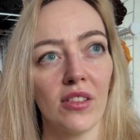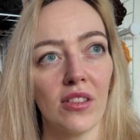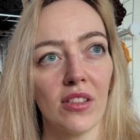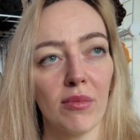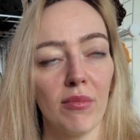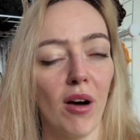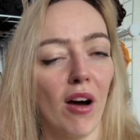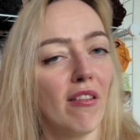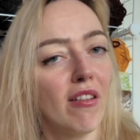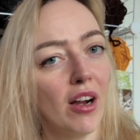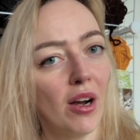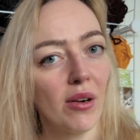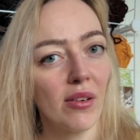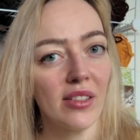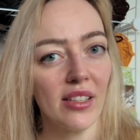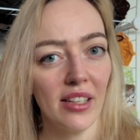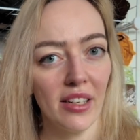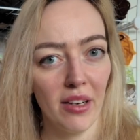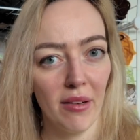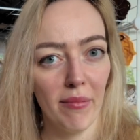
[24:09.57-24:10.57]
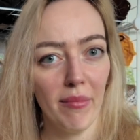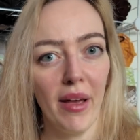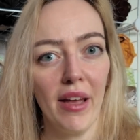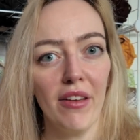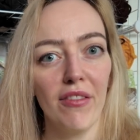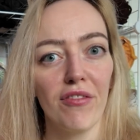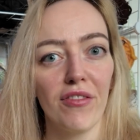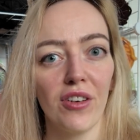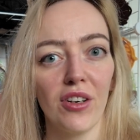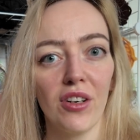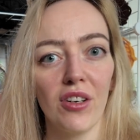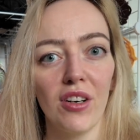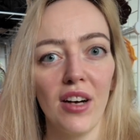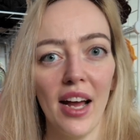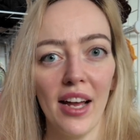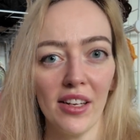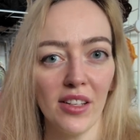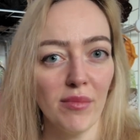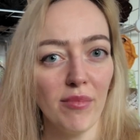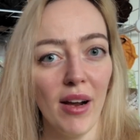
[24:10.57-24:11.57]
tomorrow because I didn't pay for
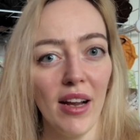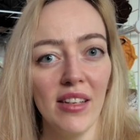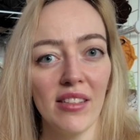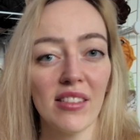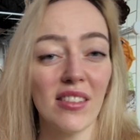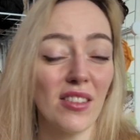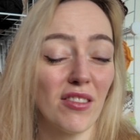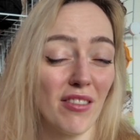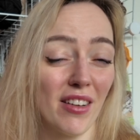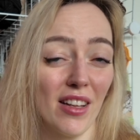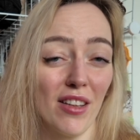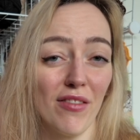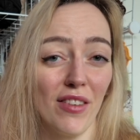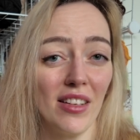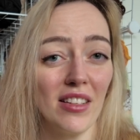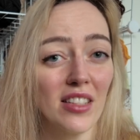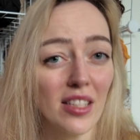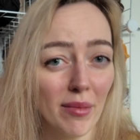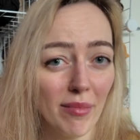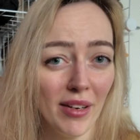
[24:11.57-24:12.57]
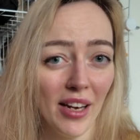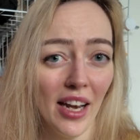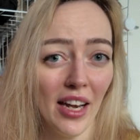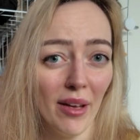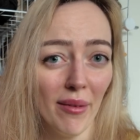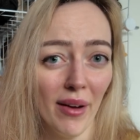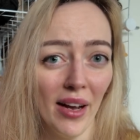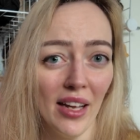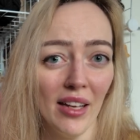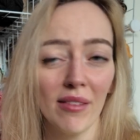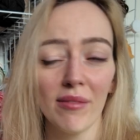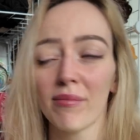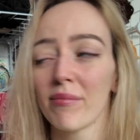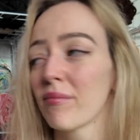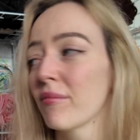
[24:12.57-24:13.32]
express. It's really fast shipping anyway.